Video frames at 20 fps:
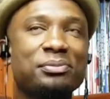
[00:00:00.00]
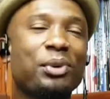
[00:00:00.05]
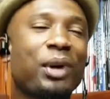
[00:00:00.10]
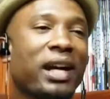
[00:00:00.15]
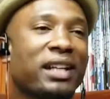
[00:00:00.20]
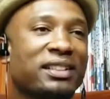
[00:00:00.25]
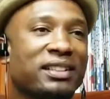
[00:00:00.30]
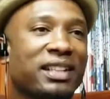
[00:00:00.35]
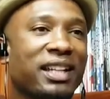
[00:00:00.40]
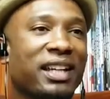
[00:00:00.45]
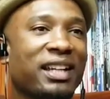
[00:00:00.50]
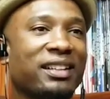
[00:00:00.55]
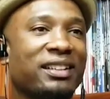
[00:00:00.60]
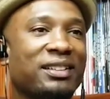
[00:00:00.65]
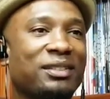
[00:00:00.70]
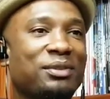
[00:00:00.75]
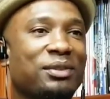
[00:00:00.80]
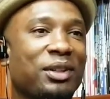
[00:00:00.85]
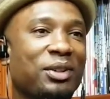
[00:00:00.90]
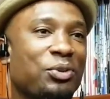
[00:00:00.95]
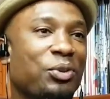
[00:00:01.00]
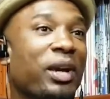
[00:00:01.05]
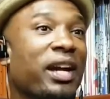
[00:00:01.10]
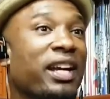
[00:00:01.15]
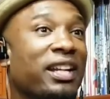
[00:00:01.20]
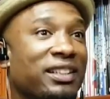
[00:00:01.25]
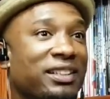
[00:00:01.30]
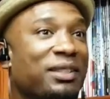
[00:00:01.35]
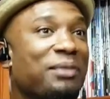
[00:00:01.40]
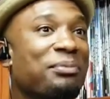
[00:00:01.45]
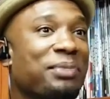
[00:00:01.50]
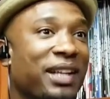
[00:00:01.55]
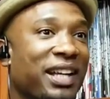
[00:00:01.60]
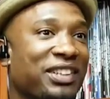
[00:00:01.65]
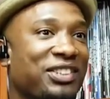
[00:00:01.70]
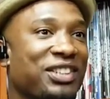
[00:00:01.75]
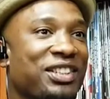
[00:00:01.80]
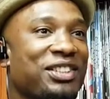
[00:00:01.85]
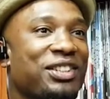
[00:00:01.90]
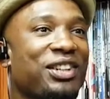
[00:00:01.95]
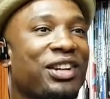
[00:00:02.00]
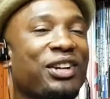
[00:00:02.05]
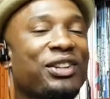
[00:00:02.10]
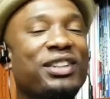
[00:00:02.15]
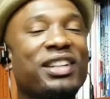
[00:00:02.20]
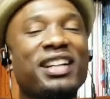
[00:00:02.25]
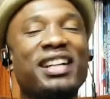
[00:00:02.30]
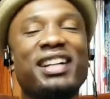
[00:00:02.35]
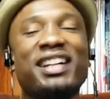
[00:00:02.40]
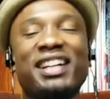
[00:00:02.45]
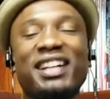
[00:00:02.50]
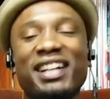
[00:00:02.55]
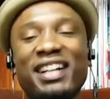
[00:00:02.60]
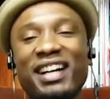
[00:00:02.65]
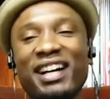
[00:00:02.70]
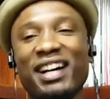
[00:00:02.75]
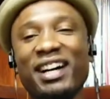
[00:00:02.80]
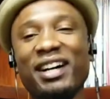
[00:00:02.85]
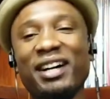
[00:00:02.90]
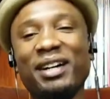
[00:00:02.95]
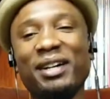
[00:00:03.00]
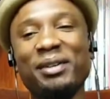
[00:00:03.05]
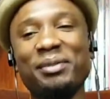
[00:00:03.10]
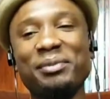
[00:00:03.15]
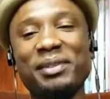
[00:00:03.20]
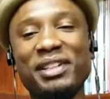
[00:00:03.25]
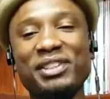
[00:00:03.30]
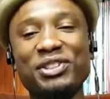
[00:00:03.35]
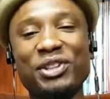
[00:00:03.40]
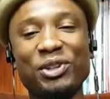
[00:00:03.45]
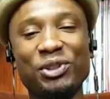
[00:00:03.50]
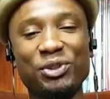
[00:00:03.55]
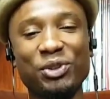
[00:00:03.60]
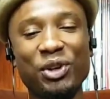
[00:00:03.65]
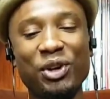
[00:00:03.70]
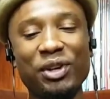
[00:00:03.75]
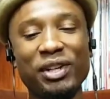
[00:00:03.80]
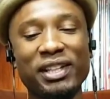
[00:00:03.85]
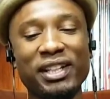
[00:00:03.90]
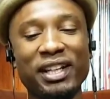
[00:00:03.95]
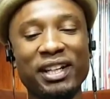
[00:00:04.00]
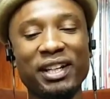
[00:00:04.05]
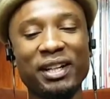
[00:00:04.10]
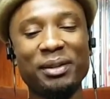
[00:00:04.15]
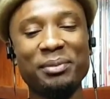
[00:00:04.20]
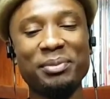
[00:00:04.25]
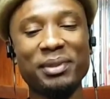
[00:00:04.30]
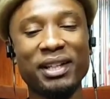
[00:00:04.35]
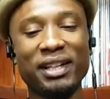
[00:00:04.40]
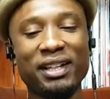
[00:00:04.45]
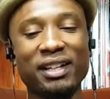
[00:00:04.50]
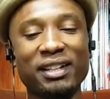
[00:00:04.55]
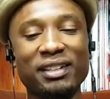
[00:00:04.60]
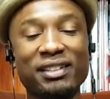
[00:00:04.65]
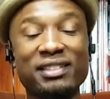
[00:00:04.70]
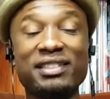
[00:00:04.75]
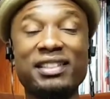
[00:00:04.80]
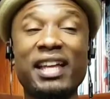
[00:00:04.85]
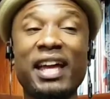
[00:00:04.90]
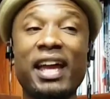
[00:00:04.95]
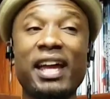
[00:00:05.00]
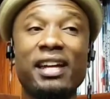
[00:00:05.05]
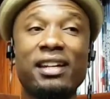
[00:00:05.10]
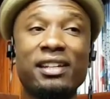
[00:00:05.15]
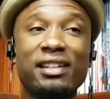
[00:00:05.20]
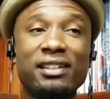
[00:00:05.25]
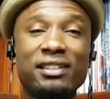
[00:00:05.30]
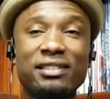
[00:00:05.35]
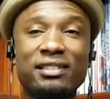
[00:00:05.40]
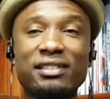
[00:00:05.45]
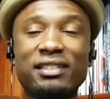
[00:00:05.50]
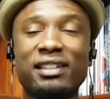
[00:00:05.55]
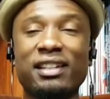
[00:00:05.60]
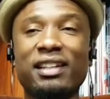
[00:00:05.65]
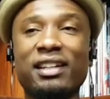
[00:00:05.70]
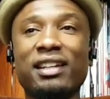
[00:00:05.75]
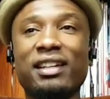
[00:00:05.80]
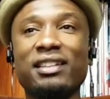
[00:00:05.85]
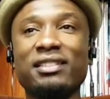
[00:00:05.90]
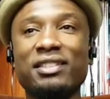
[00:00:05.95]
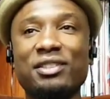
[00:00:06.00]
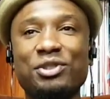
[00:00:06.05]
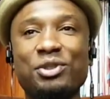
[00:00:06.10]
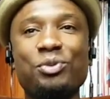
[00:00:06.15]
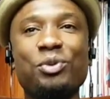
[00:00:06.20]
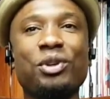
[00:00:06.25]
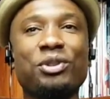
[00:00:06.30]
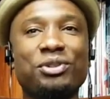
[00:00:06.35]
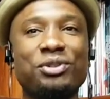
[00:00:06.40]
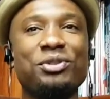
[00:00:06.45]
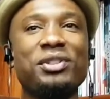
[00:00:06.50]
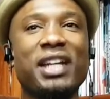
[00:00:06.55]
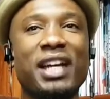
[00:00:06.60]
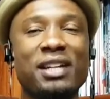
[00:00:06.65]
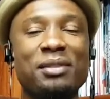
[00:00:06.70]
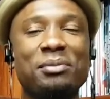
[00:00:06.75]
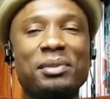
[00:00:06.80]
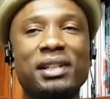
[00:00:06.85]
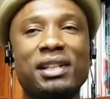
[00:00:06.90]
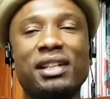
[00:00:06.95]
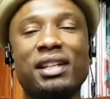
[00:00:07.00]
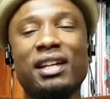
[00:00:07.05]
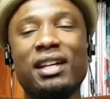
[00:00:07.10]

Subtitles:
bright skinned. He's a red complexion, and so growing up, this is the 80s, since you want to date me.